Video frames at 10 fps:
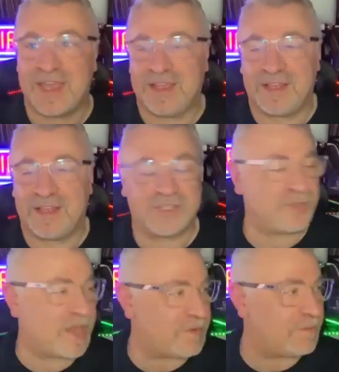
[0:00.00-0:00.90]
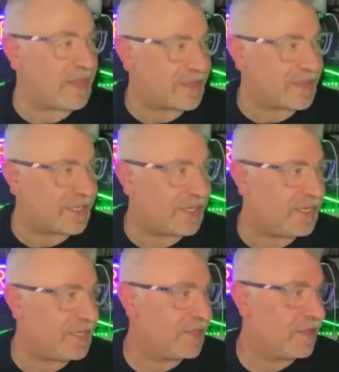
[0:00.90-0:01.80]
I do have
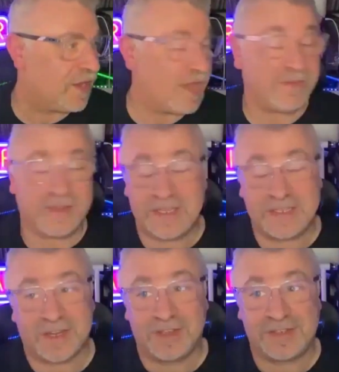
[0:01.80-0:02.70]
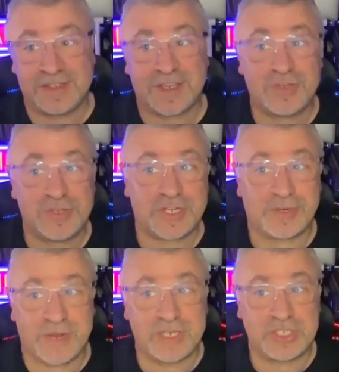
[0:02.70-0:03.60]
I have an Italo Disco New
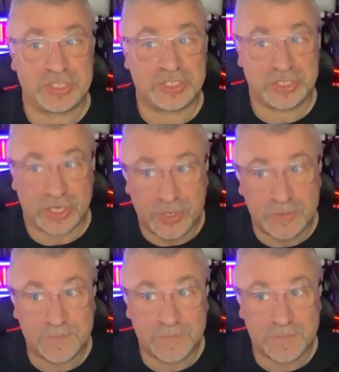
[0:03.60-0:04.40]
Generation show